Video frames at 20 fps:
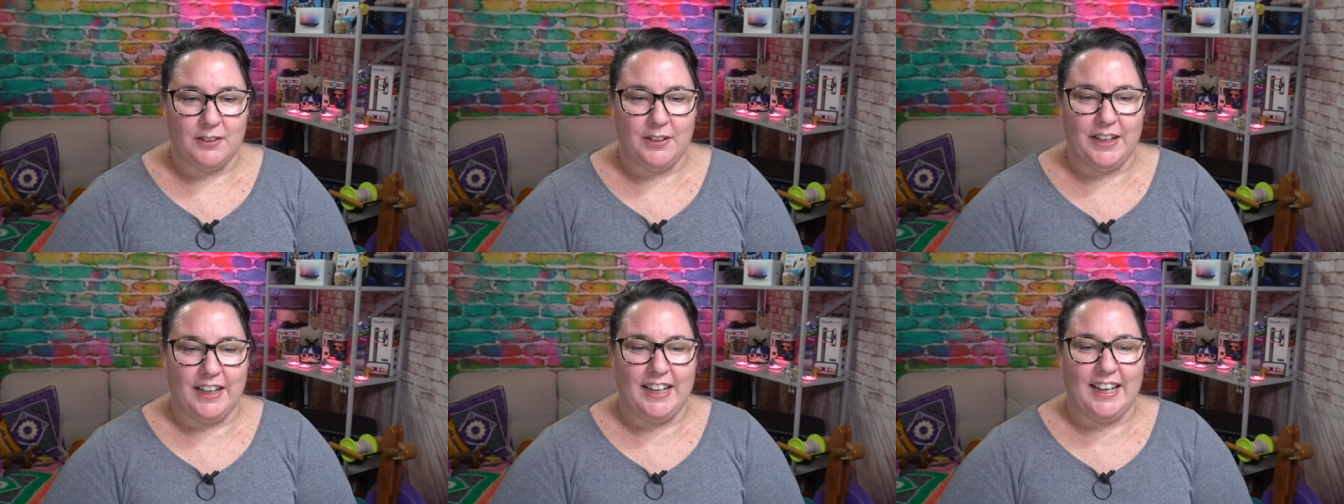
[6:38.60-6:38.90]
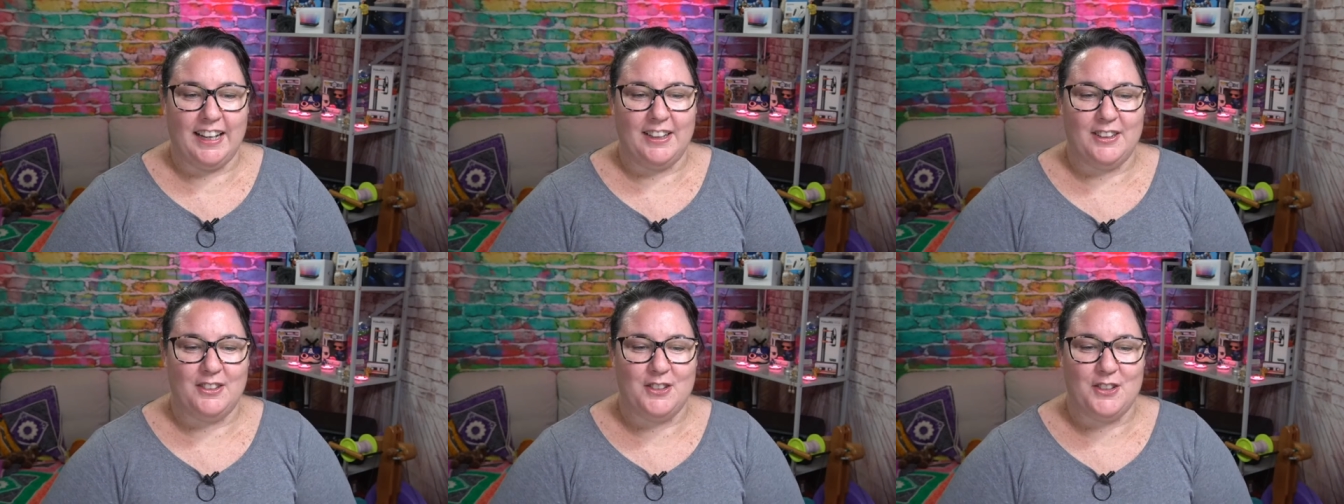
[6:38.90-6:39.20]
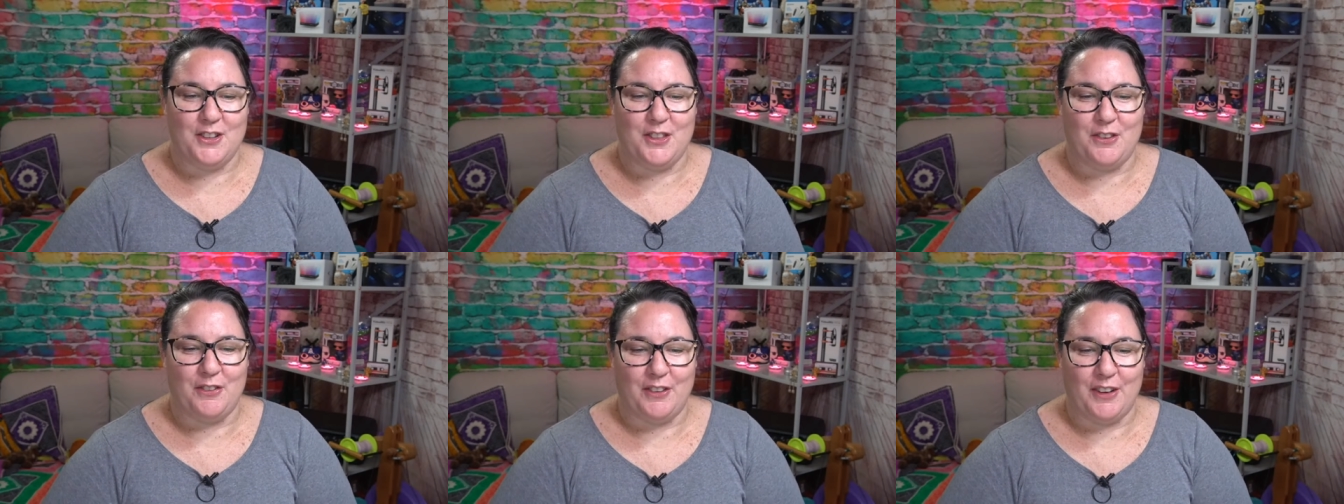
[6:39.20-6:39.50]
We can
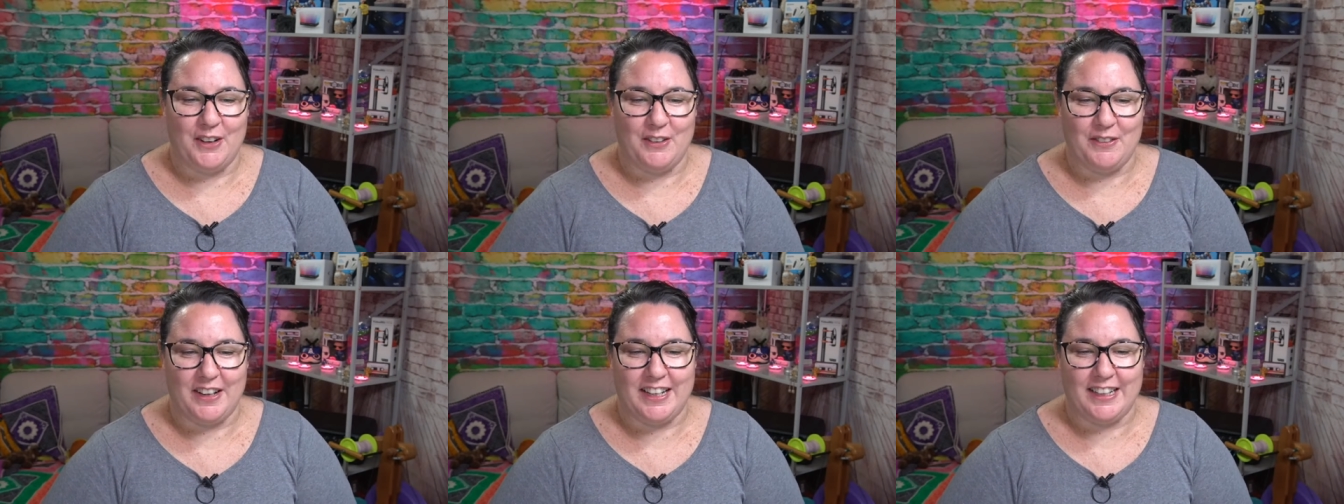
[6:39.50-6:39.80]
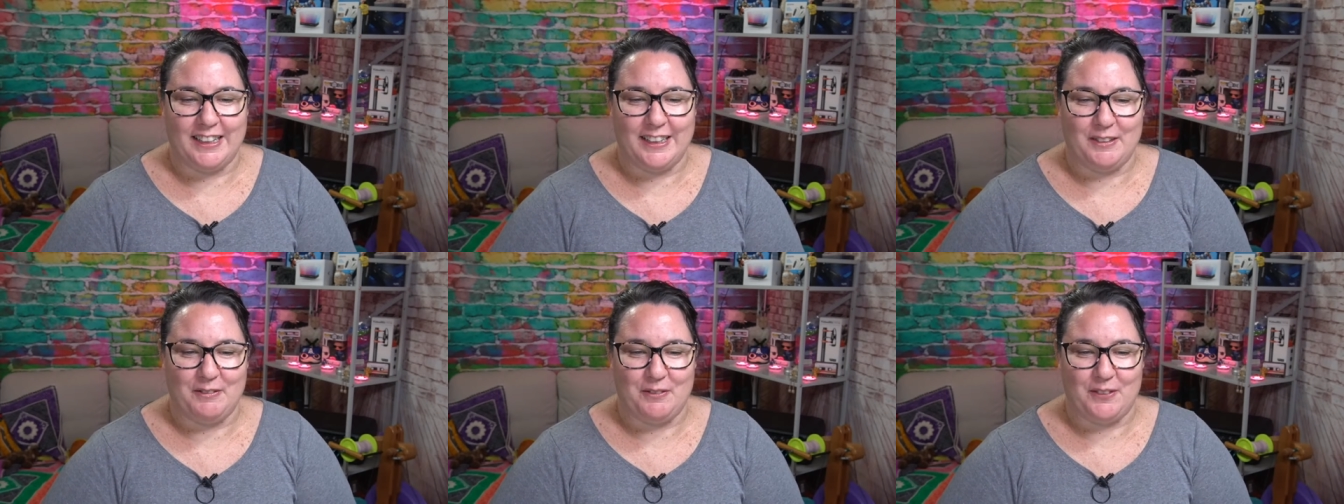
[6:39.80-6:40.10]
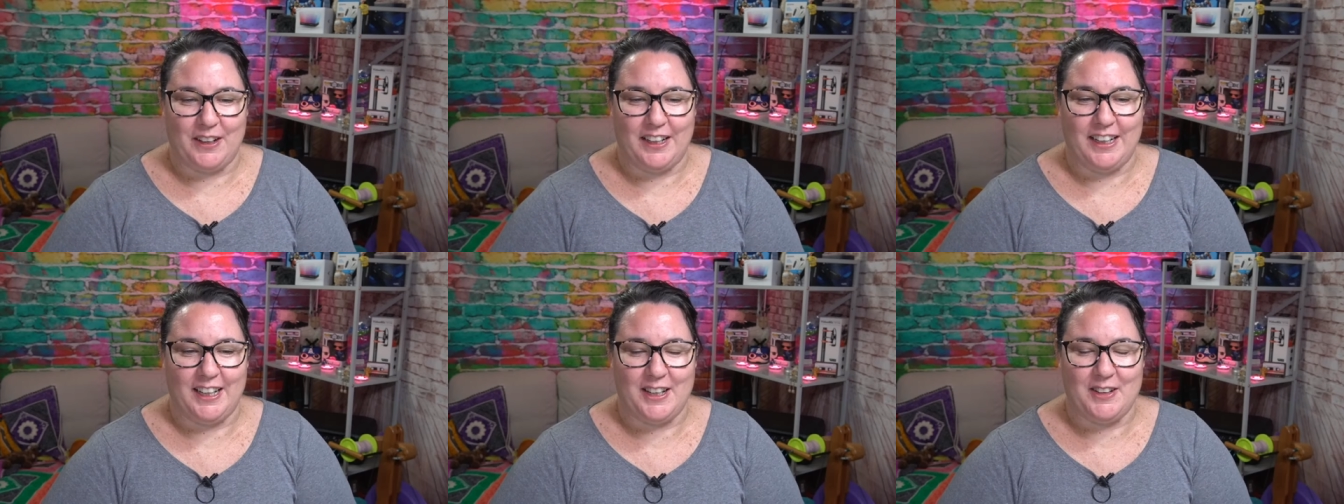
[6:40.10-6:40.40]
do three. We can lip
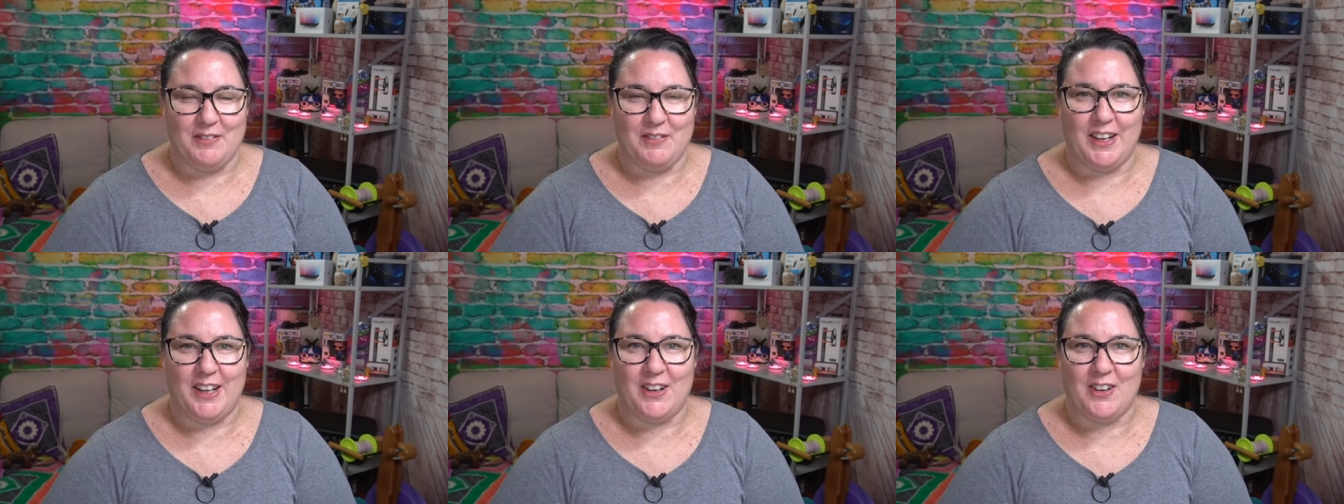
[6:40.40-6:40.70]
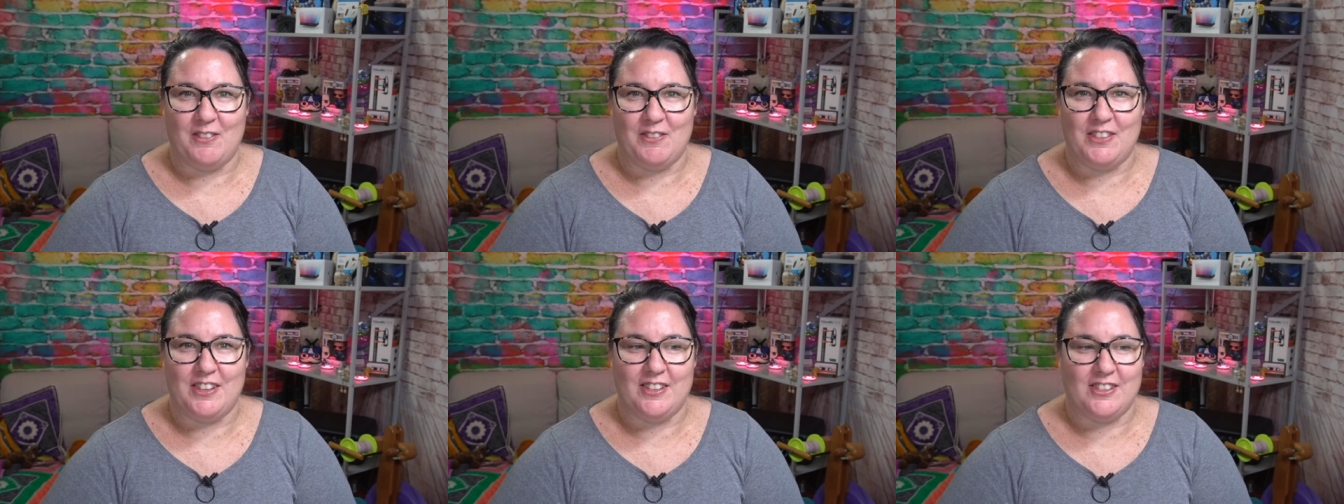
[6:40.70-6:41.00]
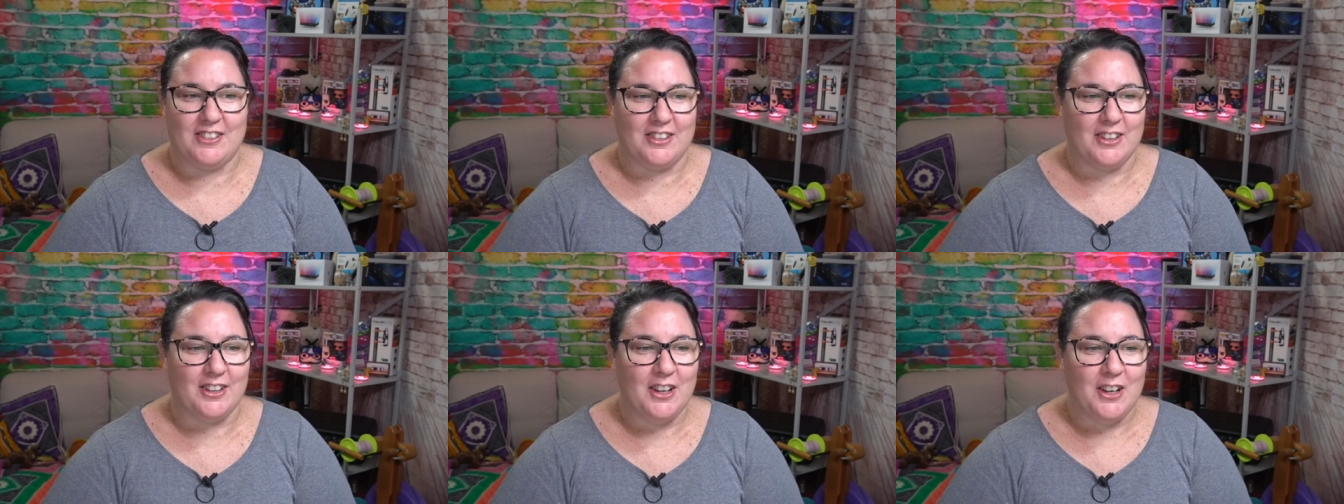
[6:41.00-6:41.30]
read. It can be a
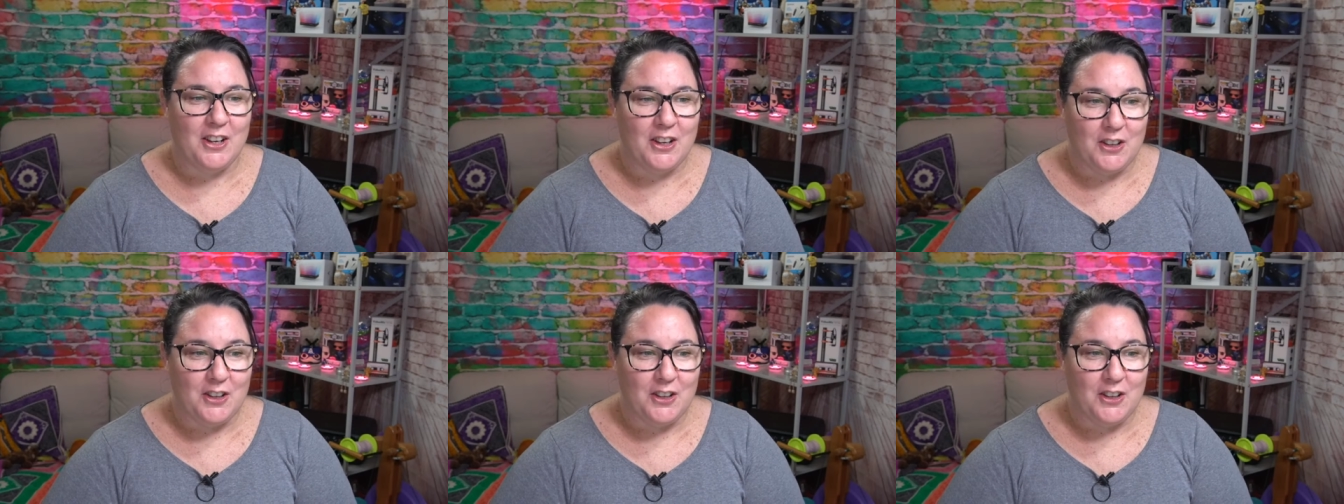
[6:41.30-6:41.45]
competition.